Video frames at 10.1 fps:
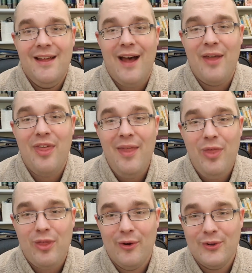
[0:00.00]
I
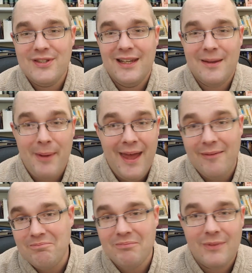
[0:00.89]
then thought in
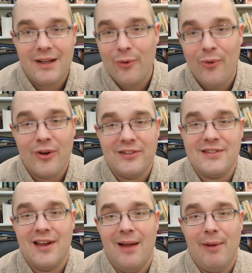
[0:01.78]
about
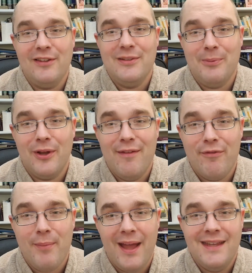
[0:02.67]
August time, I should book in
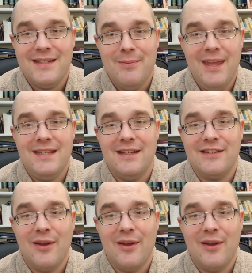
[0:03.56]
for my intermediate.